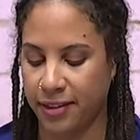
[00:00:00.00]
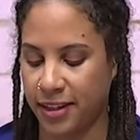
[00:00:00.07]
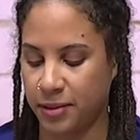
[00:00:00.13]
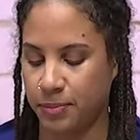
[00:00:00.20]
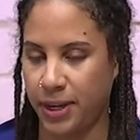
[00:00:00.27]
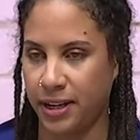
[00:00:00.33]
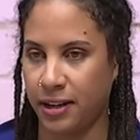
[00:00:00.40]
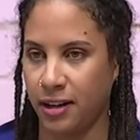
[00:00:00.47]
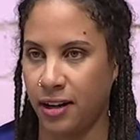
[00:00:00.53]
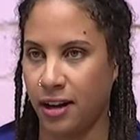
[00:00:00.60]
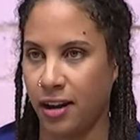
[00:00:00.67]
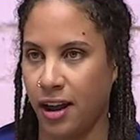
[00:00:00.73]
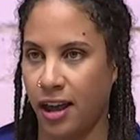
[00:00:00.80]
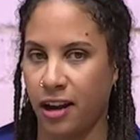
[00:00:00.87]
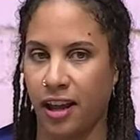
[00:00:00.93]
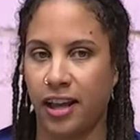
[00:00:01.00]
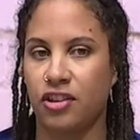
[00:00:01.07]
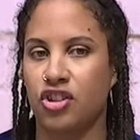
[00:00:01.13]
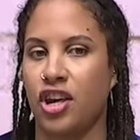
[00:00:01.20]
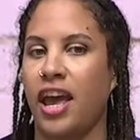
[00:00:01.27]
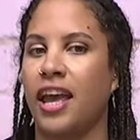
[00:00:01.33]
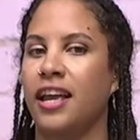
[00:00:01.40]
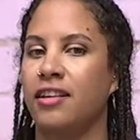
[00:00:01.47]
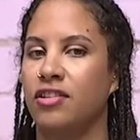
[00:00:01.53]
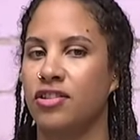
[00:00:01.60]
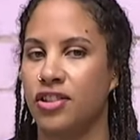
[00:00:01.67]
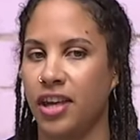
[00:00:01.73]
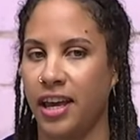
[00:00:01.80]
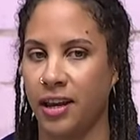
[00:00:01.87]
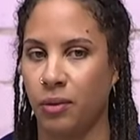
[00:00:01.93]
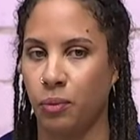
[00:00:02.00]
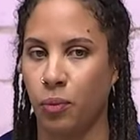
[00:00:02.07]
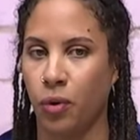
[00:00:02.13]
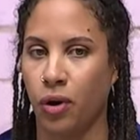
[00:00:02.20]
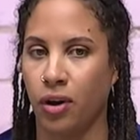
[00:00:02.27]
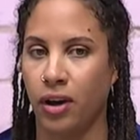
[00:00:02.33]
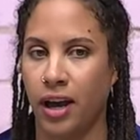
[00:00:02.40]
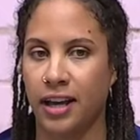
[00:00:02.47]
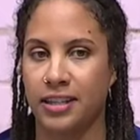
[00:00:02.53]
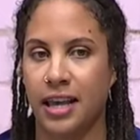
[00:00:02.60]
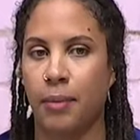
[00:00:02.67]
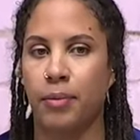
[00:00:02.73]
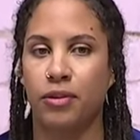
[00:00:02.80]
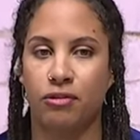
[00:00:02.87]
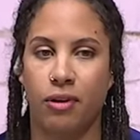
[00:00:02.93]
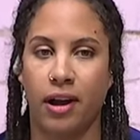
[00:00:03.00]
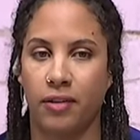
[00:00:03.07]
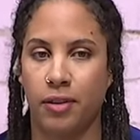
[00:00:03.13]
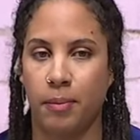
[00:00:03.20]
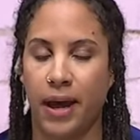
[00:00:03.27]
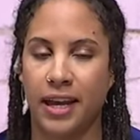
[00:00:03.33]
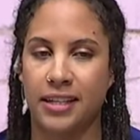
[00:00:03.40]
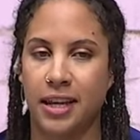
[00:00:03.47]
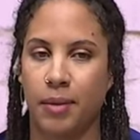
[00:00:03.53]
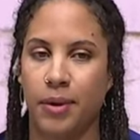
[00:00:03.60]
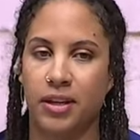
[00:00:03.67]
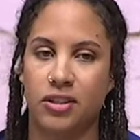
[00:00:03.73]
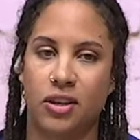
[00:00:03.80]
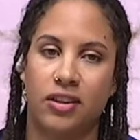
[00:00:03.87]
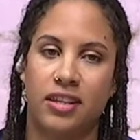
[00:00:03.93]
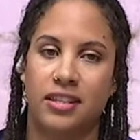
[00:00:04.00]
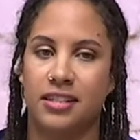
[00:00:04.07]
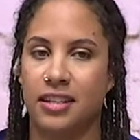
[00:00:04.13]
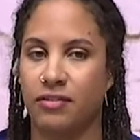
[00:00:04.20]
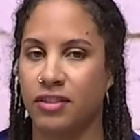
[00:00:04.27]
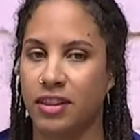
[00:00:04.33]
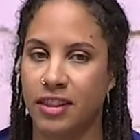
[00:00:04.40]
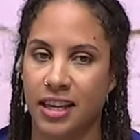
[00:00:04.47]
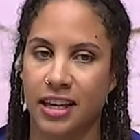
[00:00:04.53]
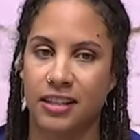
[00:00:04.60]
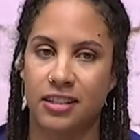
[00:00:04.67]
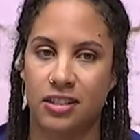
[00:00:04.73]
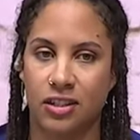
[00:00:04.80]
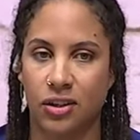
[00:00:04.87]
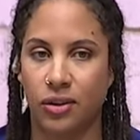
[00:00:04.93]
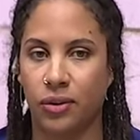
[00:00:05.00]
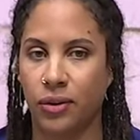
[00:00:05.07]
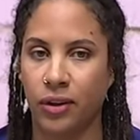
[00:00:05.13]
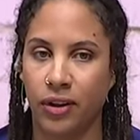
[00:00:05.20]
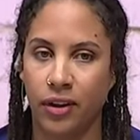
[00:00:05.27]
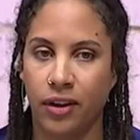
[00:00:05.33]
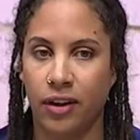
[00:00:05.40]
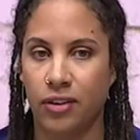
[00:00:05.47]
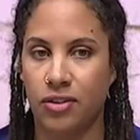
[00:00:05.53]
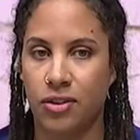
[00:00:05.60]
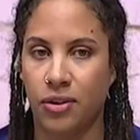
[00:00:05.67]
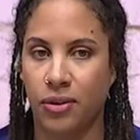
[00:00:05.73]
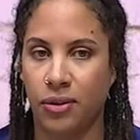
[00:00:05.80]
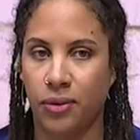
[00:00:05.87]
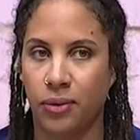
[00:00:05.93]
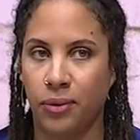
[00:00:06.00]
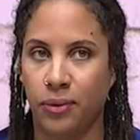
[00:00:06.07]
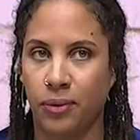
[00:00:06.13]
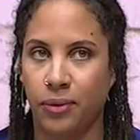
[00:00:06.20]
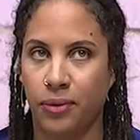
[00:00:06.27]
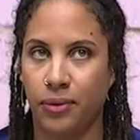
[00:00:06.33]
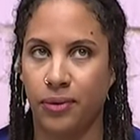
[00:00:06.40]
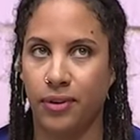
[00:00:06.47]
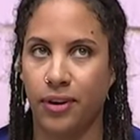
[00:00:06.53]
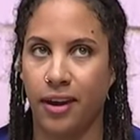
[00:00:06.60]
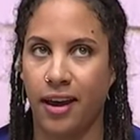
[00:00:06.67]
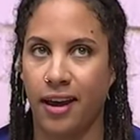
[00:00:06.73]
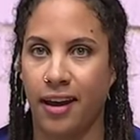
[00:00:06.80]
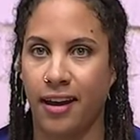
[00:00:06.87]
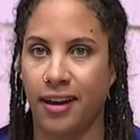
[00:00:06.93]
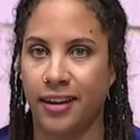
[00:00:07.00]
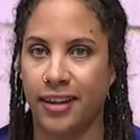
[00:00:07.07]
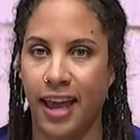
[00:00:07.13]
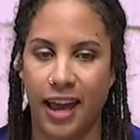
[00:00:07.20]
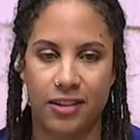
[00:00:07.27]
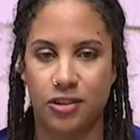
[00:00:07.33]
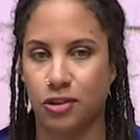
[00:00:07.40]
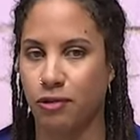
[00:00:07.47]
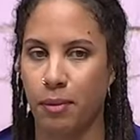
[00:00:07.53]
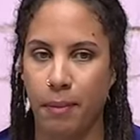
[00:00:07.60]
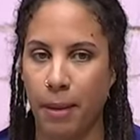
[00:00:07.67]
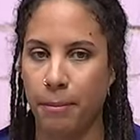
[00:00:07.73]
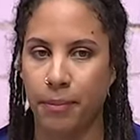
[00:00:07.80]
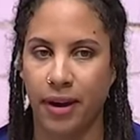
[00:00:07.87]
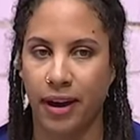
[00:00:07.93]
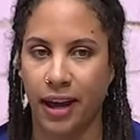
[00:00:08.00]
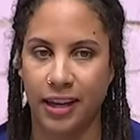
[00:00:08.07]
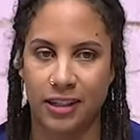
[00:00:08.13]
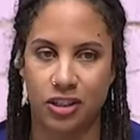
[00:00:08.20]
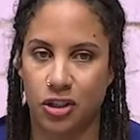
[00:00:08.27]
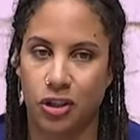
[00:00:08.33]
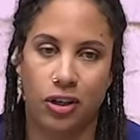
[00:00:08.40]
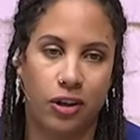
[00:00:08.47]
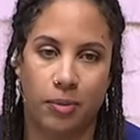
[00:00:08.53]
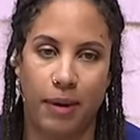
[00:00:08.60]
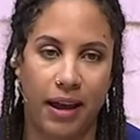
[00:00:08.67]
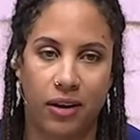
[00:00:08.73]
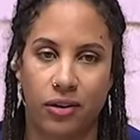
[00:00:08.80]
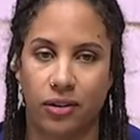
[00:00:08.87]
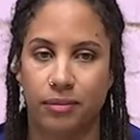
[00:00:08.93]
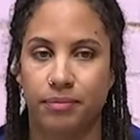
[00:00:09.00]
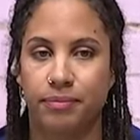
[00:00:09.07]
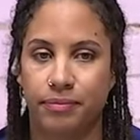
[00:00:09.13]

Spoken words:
There's been like a change in what has happened throughout the pandemic. So there's different things to remember and to look back on.